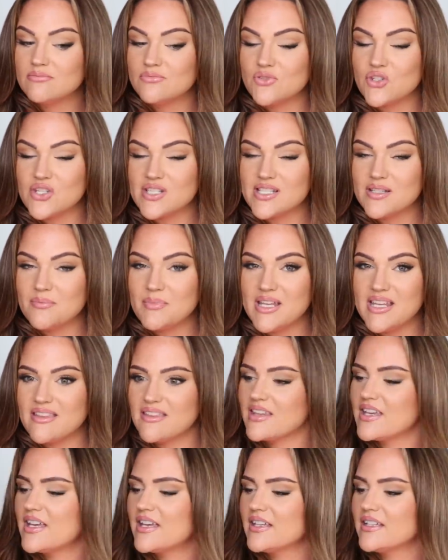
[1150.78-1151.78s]
just a me
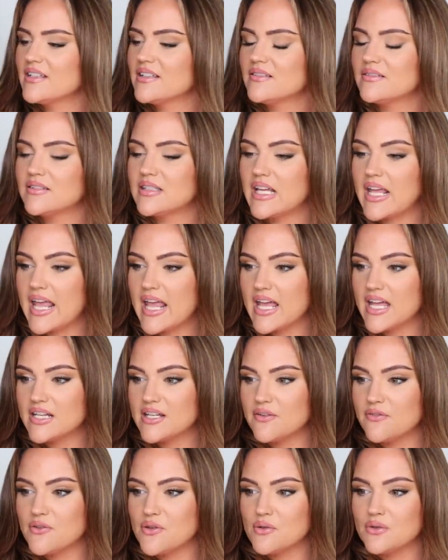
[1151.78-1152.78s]
thing. And
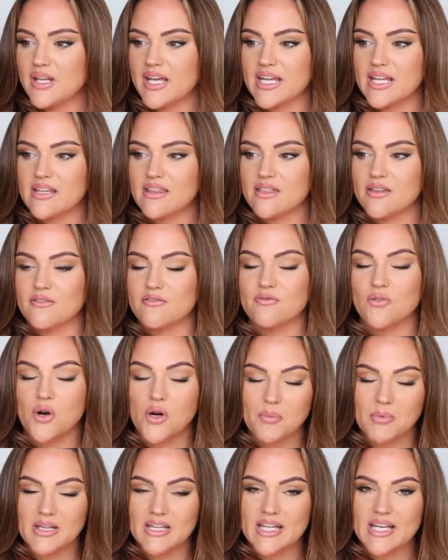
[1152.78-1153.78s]
if you like the
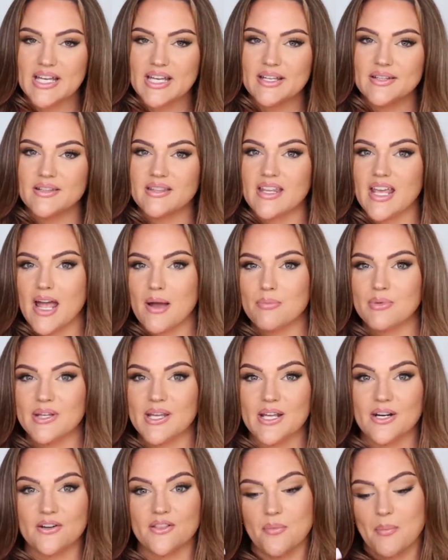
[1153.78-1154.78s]
formula, the
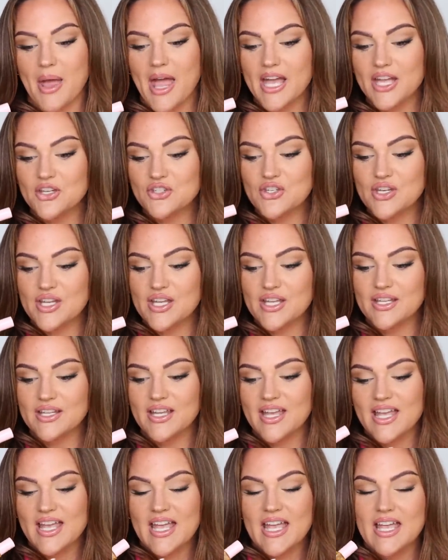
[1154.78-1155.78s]
applicator, the packaging,